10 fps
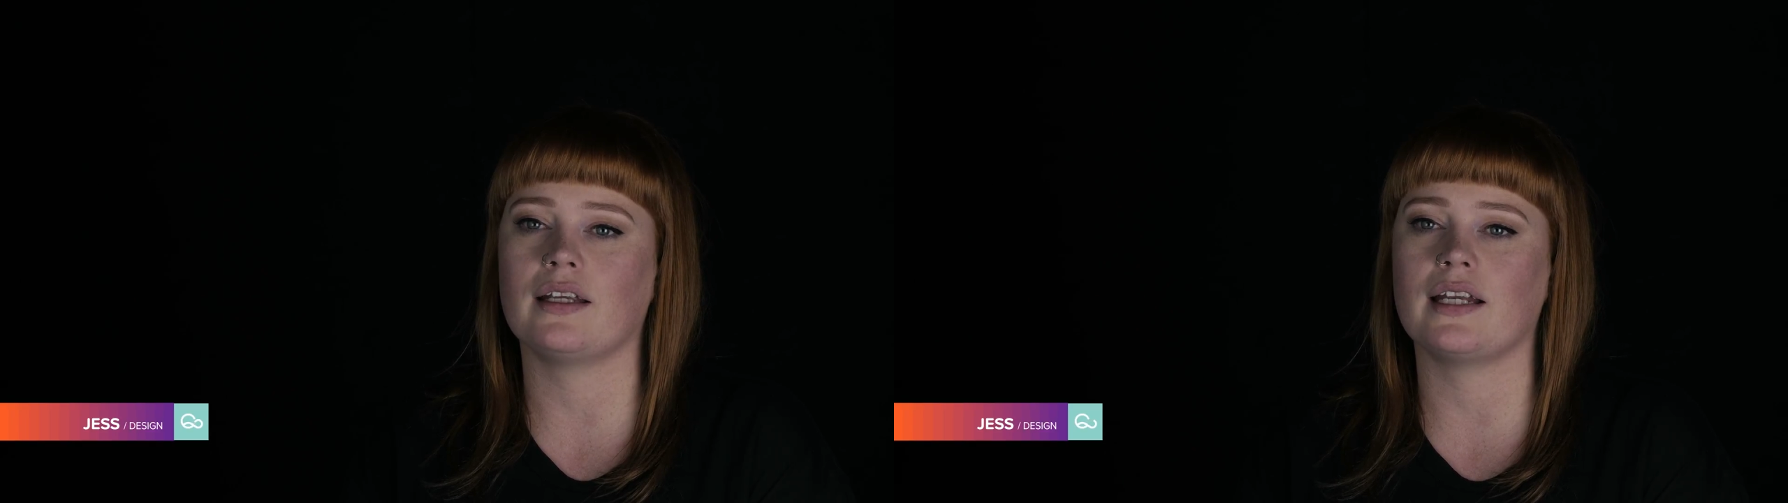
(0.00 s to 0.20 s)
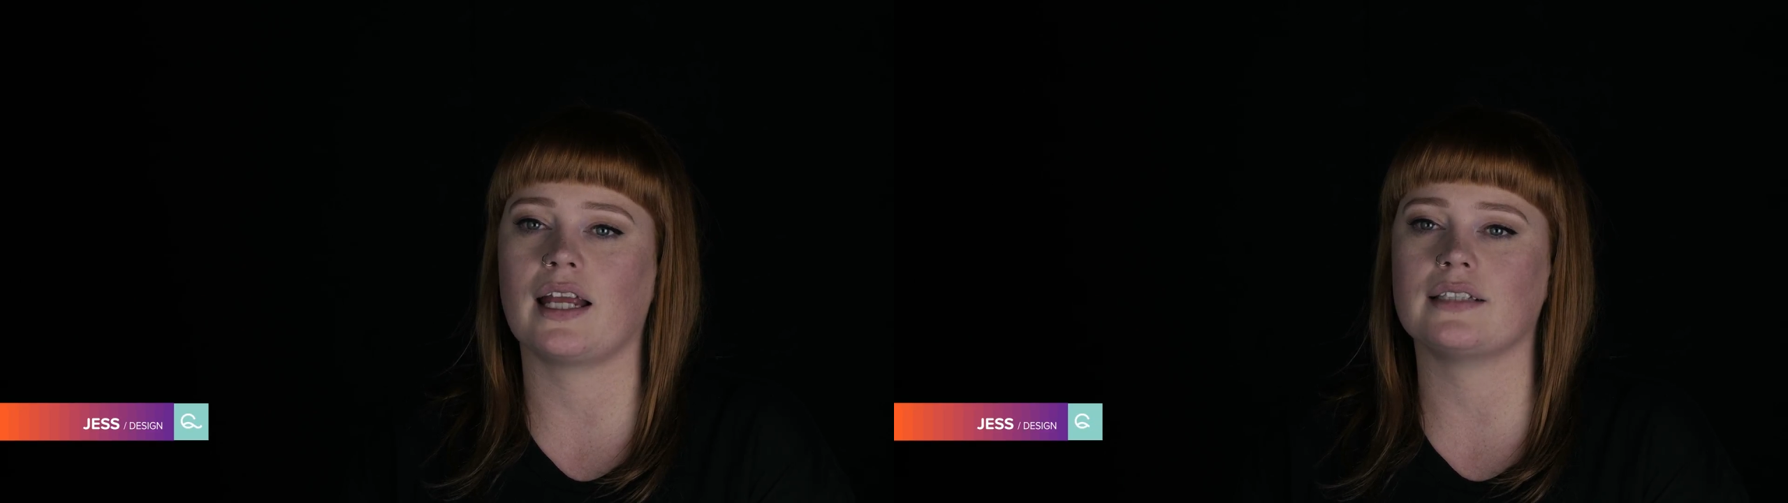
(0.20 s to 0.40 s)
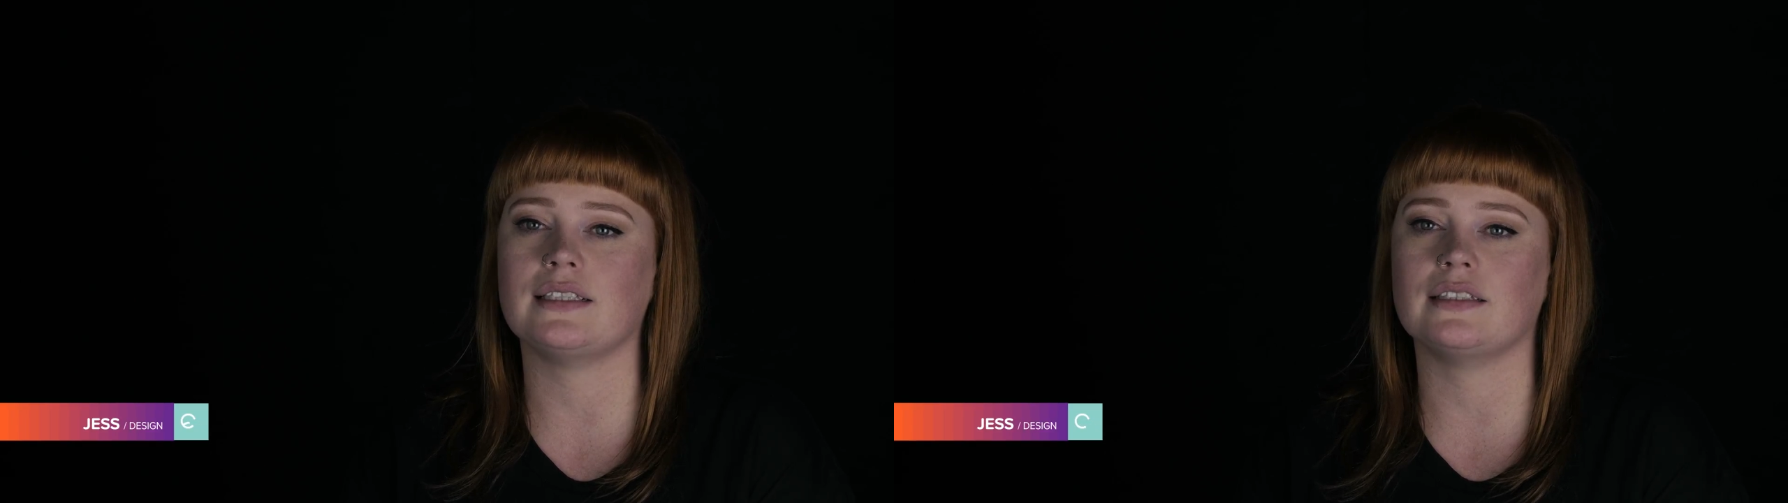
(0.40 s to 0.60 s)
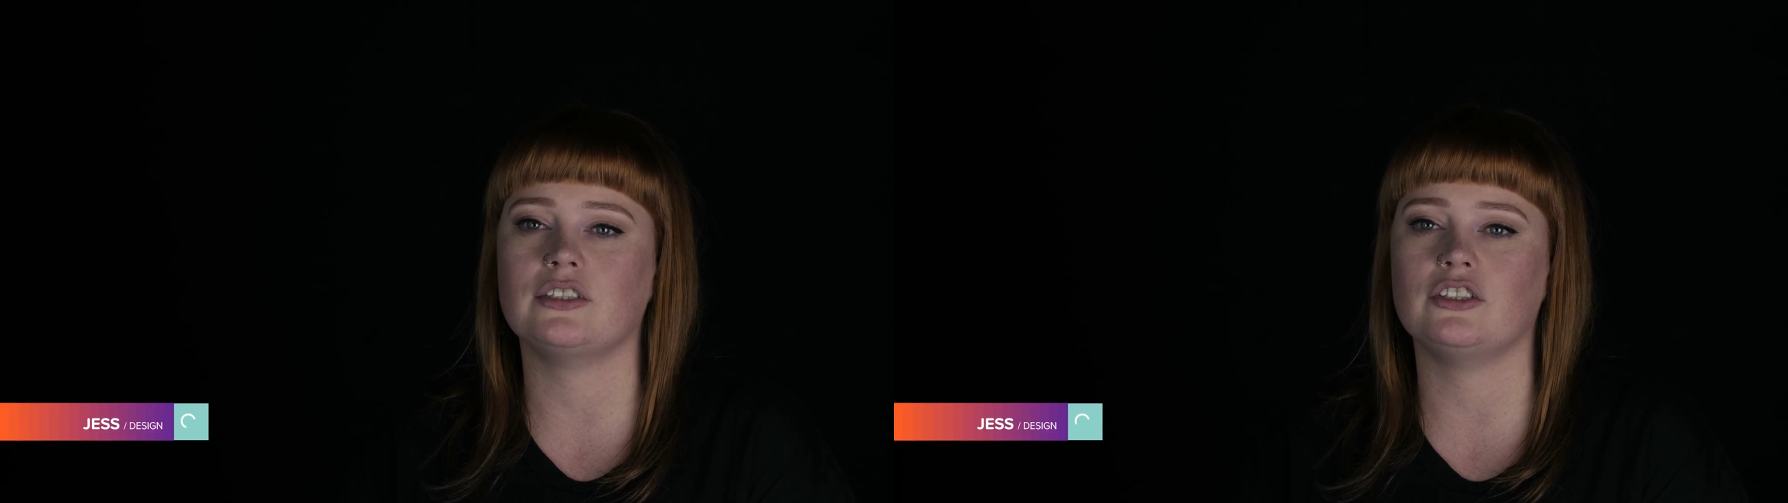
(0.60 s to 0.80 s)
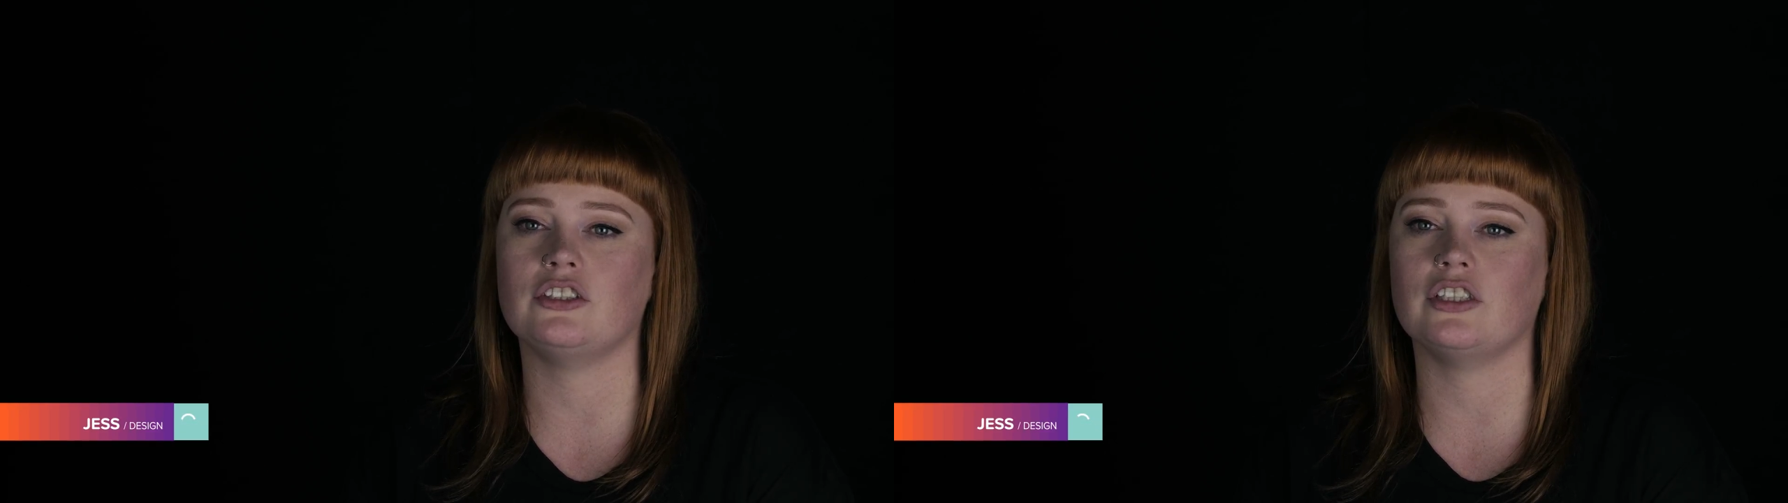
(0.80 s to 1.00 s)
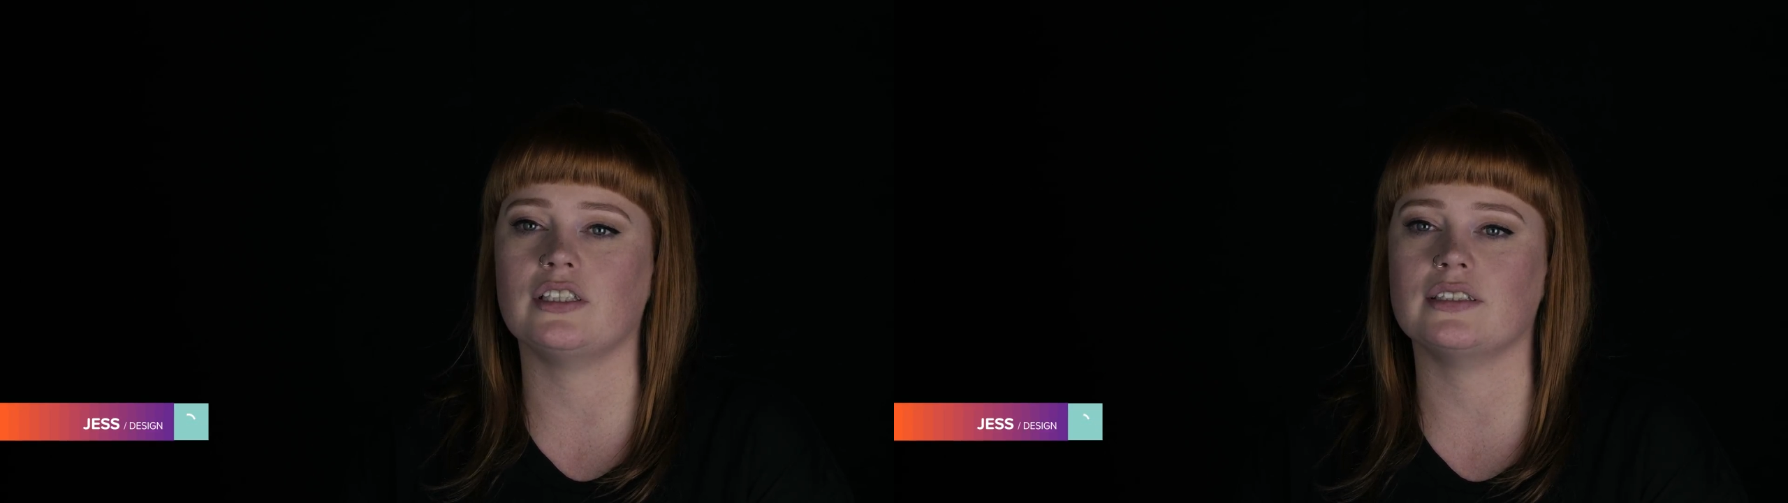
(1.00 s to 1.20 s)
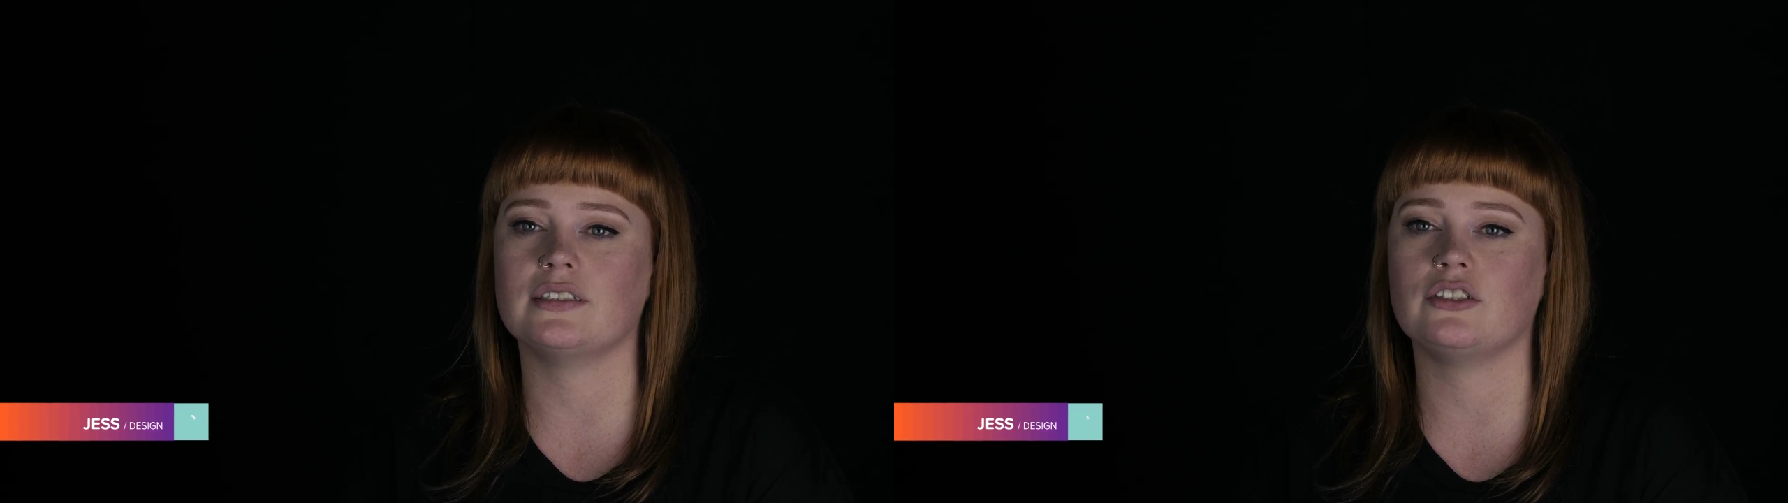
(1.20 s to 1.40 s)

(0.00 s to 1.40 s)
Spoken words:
connecting students